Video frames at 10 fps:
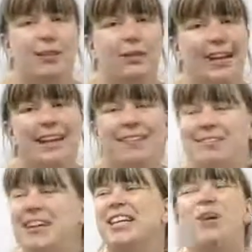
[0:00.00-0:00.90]
Okay,
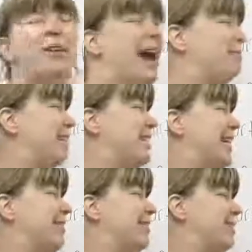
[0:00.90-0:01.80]
we don't have to
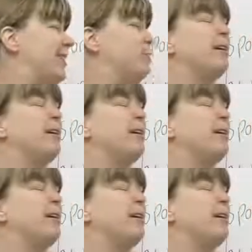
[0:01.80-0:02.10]
think of a third